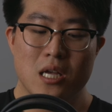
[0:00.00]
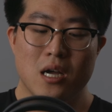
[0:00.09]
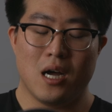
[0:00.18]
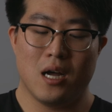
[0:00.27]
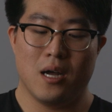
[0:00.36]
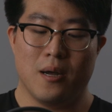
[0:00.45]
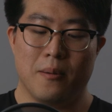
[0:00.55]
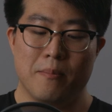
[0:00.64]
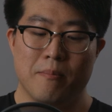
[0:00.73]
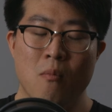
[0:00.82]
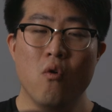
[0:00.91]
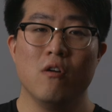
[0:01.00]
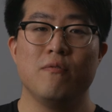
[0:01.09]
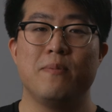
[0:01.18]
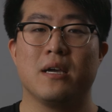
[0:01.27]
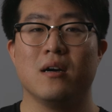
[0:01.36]

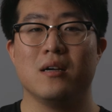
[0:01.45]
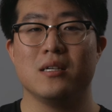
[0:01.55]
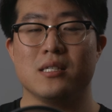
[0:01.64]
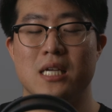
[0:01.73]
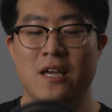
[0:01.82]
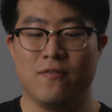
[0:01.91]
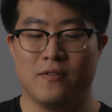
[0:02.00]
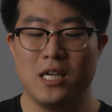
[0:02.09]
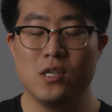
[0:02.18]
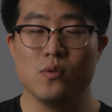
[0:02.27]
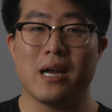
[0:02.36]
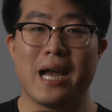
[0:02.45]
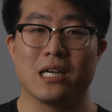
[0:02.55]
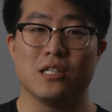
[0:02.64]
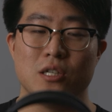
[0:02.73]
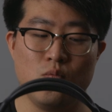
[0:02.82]
More because if these were
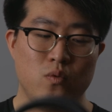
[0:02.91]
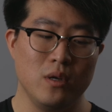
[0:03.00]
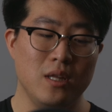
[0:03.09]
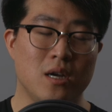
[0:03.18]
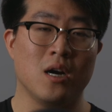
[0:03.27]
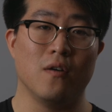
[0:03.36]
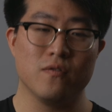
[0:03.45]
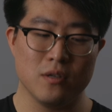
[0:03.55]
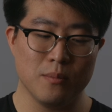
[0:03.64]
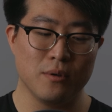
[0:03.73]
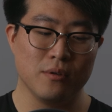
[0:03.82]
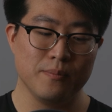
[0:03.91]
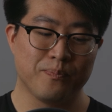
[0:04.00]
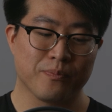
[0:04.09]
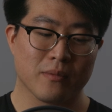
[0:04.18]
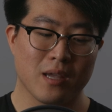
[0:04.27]
actually really comfortable
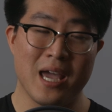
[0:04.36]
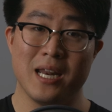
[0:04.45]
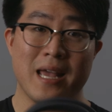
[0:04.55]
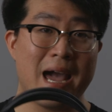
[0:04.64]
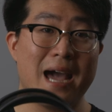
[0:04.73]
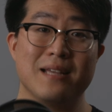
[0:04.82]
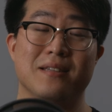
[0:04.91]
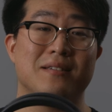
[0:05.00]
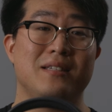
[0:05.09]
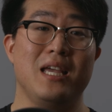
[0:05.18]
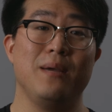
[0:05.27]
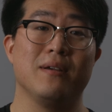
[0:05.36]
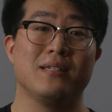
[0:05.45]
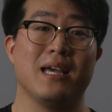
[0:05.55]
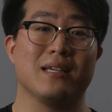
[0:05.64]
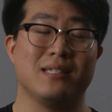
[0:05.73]
and it has the same
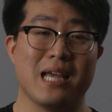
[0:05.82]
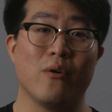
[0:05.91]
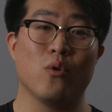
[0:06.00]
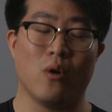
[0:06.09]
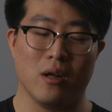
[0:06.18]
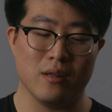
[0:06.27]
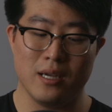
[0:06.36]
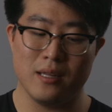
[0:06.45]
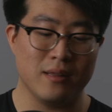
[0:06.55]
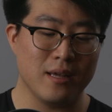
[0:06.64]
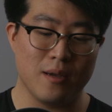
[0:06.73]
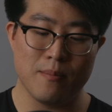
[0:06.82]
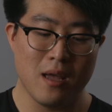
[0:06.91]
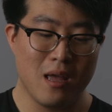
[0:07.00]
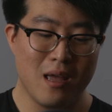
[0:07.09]
exact sound quality in them,